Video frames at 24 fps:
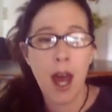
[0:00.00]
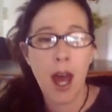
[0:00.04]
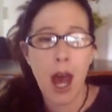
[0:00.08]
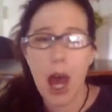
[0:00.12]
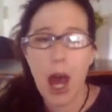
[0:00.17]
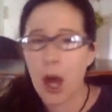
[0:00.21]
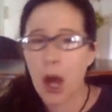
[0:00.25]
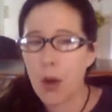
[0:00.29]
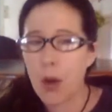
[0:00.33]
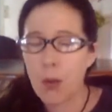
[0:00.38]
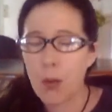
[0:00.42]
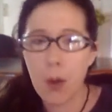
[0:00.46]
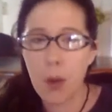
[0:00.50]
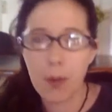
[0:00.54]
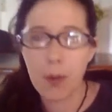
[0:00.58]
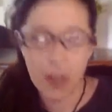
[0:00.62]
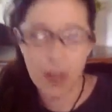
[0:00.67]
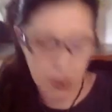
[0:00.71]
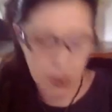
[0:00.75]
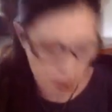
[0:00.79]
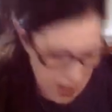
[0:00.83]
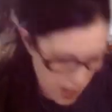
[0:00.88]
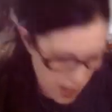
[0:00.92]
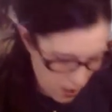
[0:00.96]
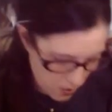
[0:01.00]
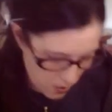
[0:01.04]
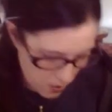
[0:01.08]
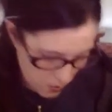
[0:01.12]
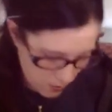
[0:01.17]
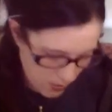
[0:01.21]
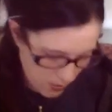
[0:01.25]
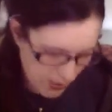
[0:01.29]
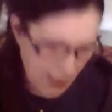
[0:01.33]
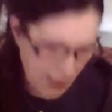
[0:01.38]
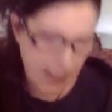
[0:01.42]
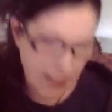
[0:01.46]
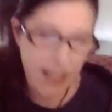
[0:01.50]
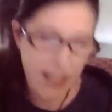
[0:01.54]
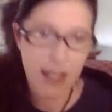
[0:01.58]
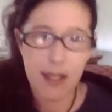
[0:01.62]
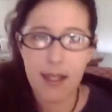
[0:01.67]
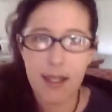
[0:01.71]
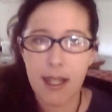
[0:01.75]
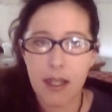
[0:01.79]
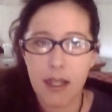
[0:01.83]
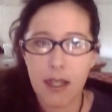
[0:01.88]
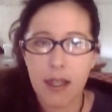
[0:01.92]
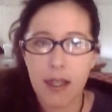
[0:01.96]
out roaming around, he can
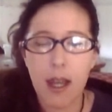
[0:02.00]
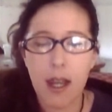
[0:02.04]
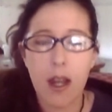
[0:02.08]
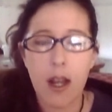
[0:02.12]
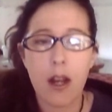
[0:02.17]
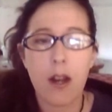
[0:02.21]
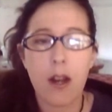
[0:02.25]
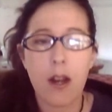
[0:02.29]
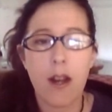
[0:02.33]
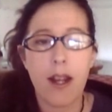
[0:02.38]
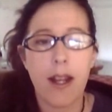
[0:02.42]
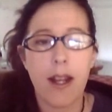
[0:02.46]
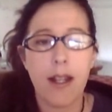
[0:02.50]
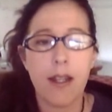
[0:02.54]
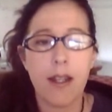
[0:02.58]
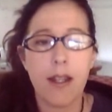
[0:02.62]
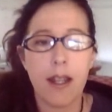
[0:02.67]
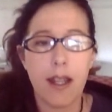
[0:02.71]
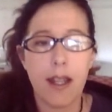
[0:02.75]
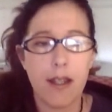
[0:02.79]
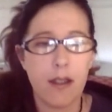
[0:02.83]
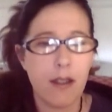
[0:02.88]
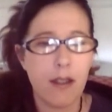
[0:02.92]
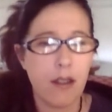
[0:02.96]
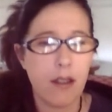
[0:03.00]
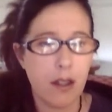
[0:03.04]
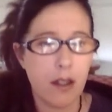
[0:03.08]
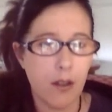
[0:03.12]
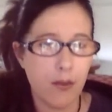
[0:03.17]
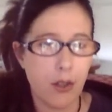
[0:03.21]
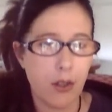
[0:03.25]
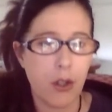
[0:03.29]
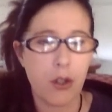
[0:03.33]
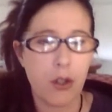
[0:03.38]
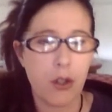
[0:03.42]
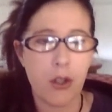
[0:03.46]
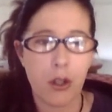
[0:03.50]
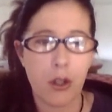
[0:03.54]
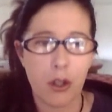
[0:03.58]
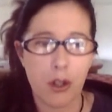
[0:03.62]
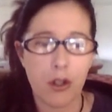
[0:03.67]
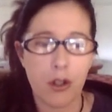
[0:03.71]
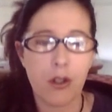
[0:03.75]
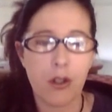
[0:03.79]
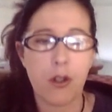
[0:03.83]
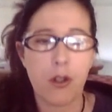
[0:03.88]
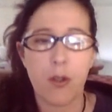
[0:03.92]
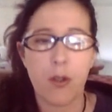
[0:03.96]
sit there and sniff your
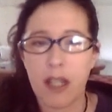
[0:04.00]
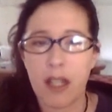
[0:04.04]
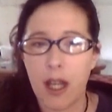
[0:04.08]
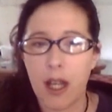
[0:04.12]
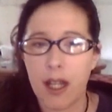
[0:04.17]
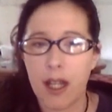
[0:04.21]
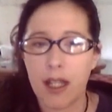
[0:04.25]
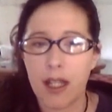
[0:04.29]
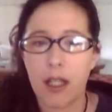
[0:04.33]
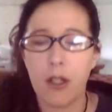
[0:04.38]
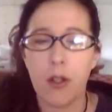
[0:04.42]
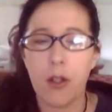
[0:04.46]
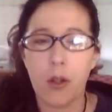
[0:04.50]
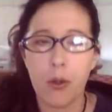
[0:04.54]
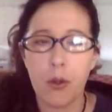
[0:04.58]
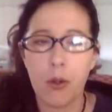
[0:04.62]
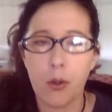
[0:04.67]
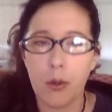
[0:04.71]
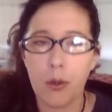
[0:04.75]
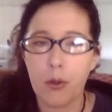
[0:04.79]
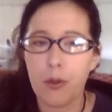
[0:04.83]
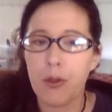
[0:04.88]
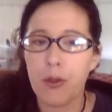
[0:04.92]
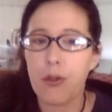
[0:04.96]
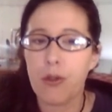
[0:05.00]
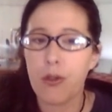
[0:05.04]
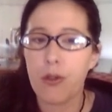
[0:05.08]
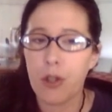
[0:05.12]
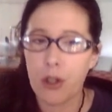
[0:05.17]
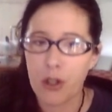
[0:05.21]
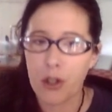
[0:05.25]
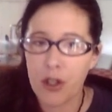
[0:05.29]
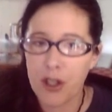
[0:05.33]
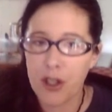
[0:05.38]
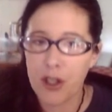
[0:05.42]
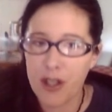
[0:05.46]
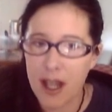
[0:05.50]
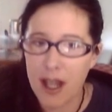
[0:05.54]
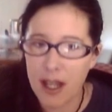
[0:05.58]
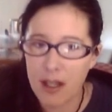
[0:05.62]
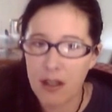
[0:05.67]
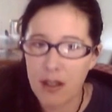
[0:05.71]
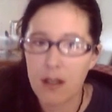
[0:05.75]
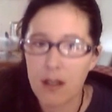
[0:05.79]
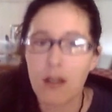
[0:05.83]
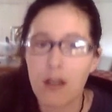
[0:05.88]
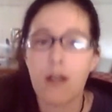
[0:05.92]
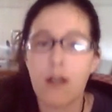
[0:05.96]
shirt, so he kind of knows your
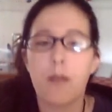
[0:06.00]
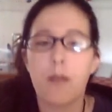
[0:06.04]
scent.